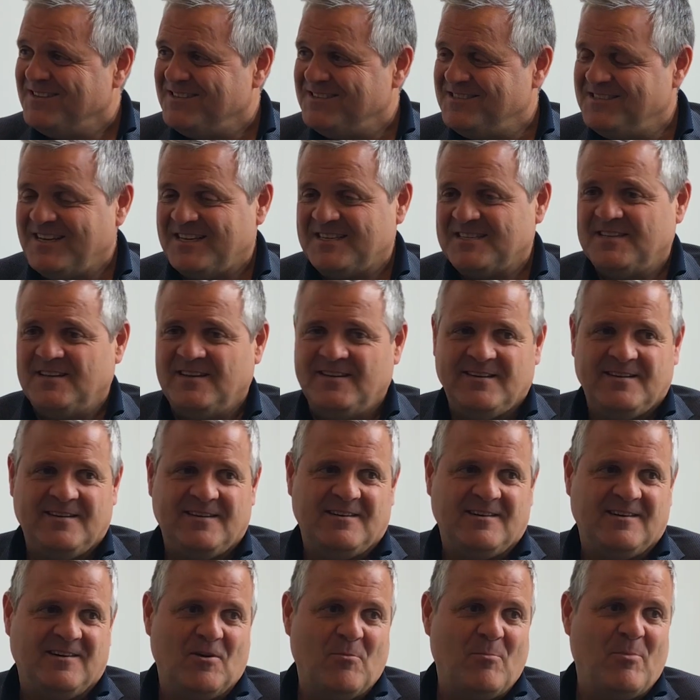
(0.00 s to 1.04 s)
Just
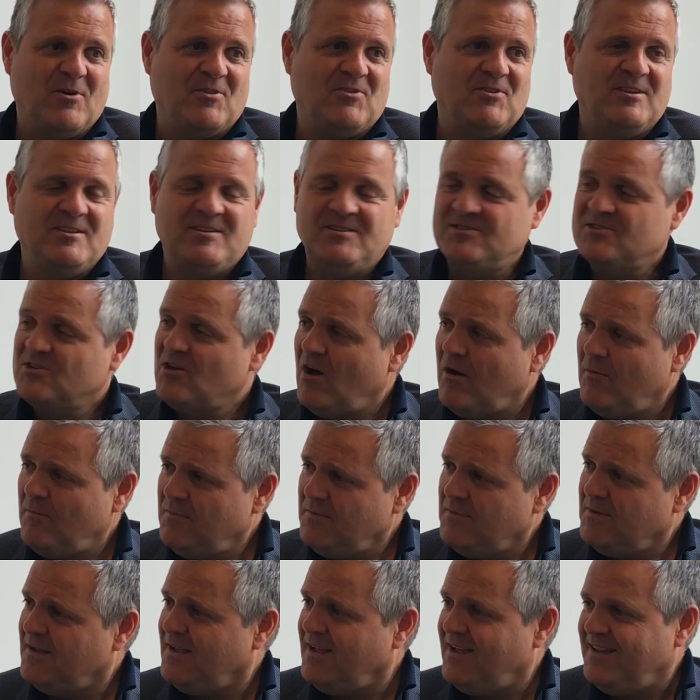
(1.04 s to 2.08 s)
the opportunities
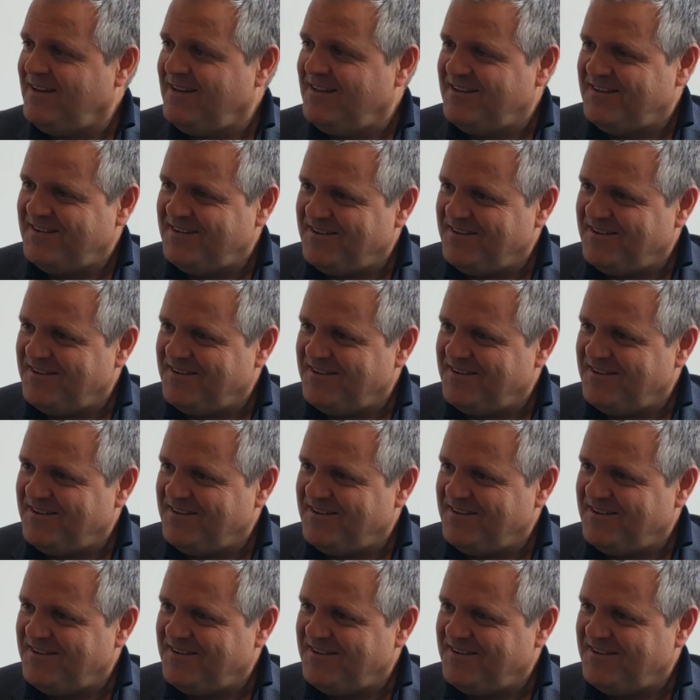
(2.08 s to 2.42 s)
come, and